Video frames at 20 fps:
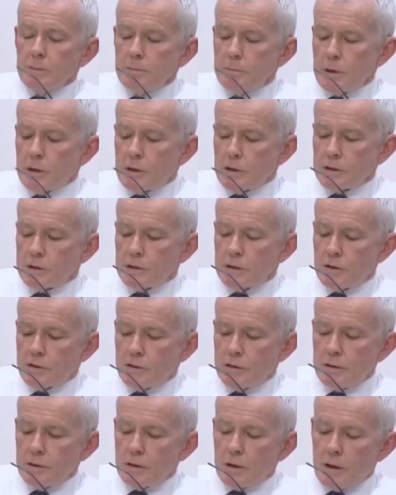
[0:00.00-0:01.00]
Because
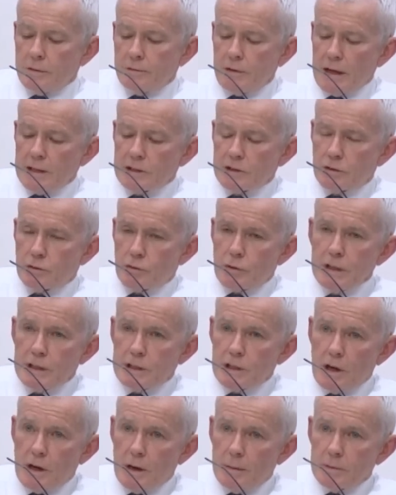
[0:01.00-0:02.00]
I've asked 3
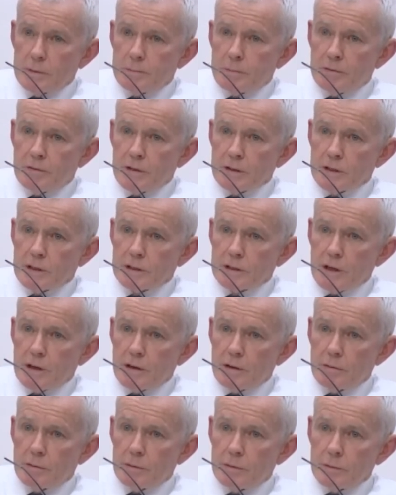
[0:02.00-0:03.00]
times, Professor
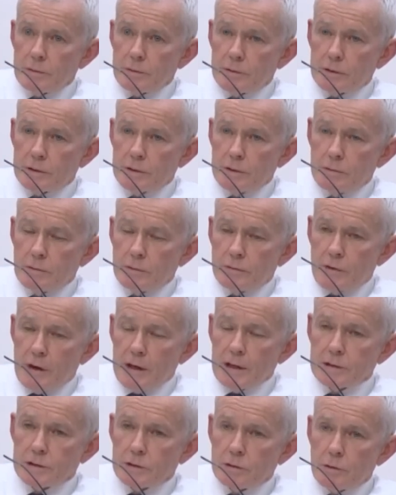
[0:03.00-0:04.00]
Skerritt
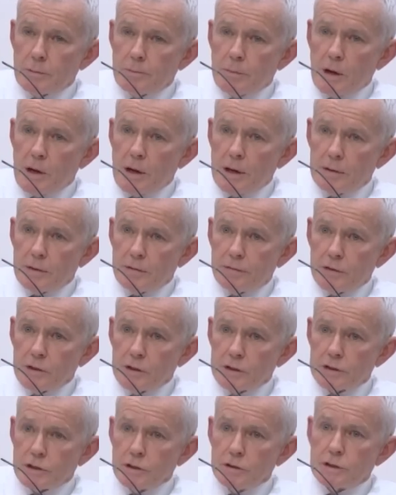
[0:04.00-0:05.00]
failed to reply the
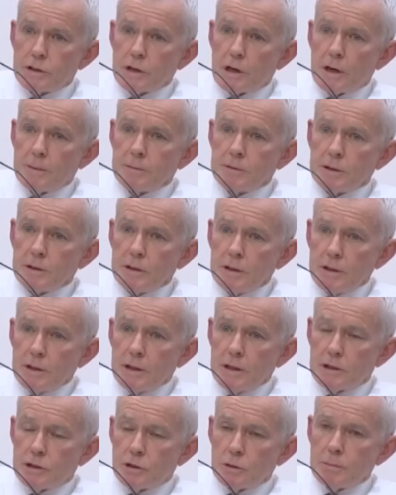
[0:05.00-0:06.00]
first 2 times.
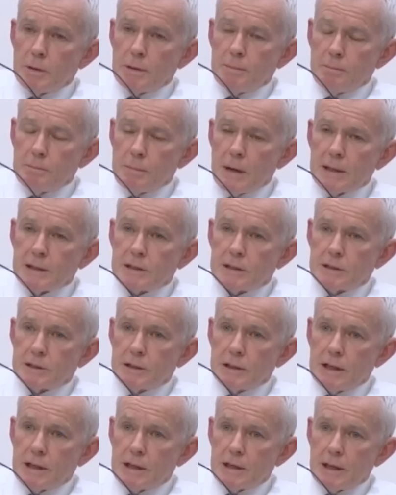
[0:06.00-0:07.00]
It took me months
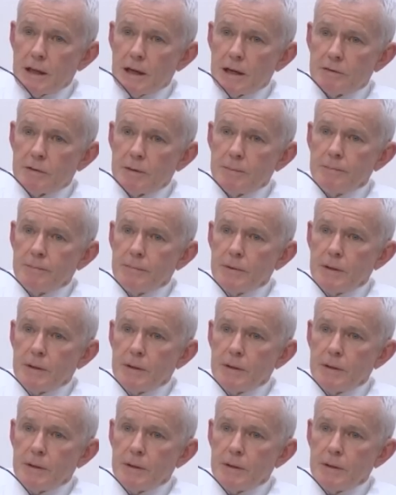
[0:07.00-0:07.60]
to get it out of him.